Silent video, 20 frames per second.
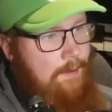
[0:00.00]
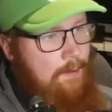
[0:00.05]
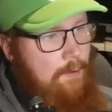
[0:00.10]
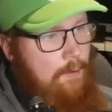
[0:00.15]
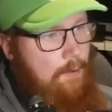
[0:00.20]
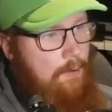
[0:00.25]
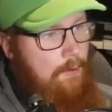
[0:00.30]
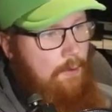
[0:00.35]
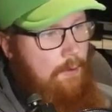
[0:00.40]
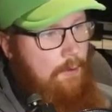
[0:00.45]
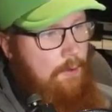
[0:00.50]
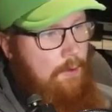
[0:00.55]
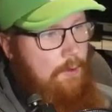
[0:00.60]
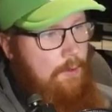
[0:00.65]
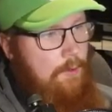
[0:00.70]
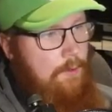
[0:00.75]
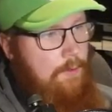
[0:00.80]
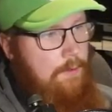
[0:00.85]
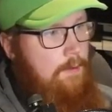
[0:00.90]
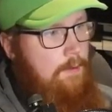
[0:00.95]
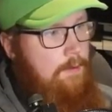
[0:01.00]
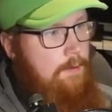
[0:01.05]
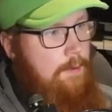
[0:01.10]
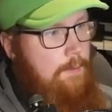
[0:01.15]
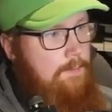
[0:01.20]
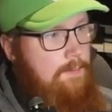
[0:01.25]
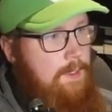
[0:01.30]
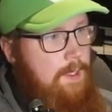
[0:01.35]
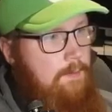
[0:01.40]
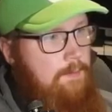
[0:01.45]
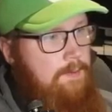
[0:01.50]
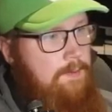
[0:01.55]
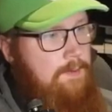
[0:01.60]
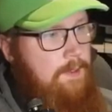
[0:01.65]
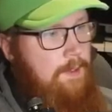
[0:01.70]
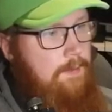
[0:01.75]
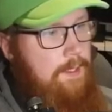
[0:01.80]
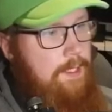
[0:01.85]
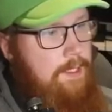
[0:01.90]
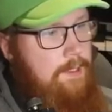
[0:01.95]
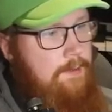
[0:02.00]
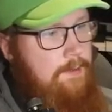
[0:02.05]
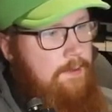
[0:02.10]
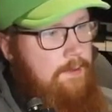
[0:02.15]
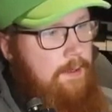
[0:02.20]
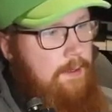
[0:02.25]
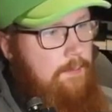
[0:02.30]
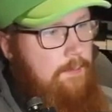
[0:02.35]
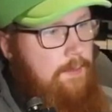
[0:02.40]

oh, sometimes I have an easy time,